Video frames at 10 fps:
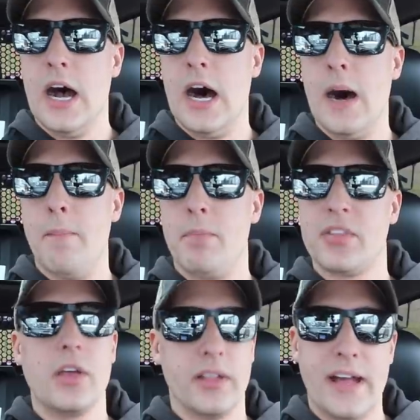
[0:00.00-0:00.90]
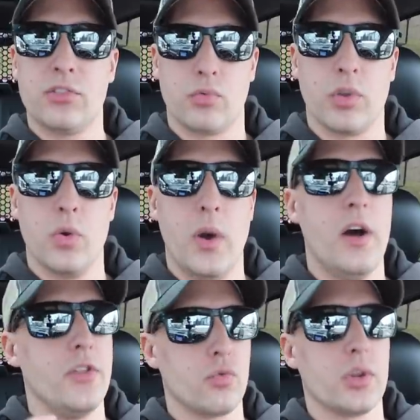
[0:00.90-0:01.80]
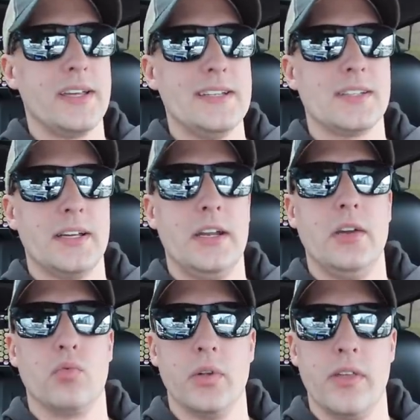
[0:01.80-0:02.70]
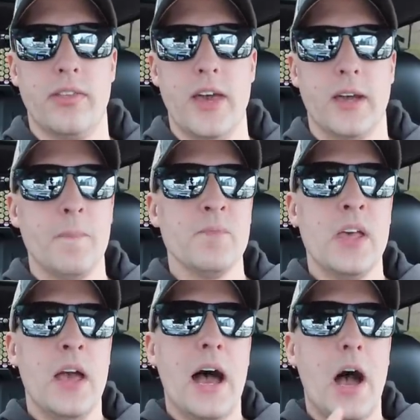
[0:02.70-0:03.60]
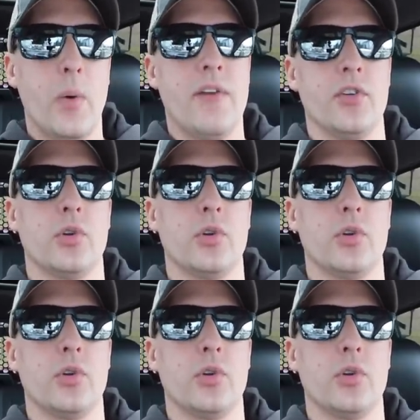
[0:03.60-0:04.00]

um, but they lasted really well and they're really insulated and really thick. However,